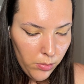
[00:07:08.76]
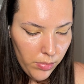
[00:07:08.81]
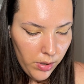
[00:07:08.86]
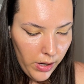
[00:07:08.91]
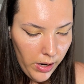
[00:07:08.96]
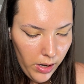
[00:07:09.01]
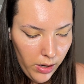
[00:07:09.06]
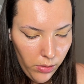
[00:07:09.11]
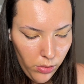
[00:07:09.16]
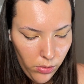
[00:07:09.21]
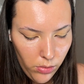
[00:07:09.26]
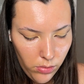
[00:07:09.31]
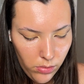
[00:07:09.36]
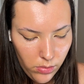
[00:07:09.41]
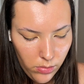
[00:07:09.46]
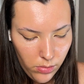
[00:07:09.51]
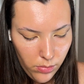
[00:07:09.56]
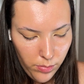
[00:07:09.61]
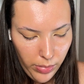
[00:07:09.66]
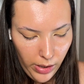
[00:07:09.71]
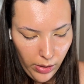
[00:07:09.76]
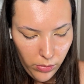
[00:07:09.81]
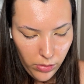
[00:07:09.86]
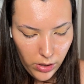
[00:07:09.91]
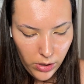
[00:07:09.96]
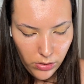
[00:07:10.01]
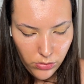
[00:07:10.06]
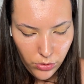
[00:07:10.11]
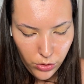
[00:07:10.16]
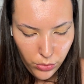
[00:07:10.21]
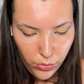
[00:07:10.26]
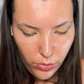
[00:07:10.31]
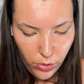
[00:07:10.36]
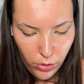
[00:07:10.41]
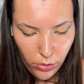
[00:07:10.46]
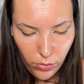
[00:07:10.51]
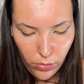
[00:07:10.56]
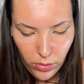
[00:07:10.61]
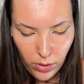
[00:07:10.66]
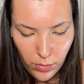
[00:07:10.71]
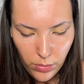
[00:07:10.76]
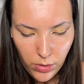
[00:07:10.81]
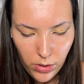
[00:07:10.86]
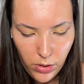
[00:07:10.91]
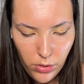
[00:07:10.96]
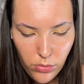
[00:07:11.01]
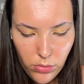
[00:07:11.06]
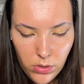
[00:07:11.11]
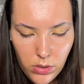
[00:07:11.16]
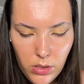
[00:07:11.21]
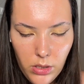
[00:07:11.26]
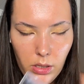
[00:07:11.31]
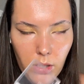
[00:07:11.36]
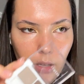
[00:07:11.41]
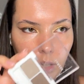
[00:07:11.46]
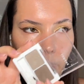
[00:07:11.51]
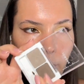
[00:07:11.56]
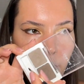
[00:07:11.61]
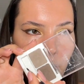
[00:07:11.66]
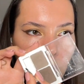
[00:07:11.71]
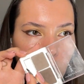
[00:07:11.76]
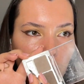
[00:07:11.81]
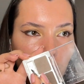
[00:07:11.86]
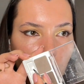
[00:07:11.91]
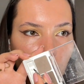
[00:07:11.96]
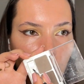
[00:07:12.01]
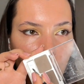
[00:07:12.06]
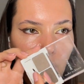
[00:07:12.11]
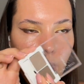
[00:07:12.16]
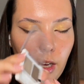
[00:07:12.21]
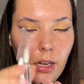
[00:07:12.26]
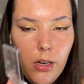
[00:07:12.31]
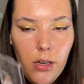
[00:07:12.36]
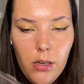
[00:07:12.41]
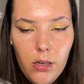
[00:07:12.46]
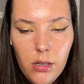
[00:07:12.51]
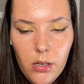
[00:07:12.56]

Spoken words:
brow powder duo. I'm gonna use the lighter shade